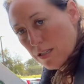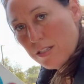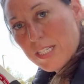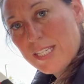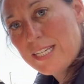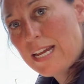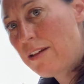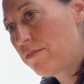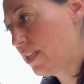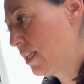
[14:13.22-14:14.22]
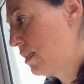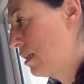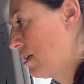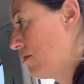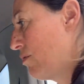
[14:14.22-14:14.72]
Just to have
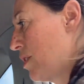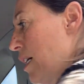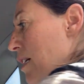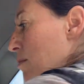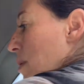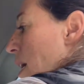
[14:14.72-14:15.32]
these to help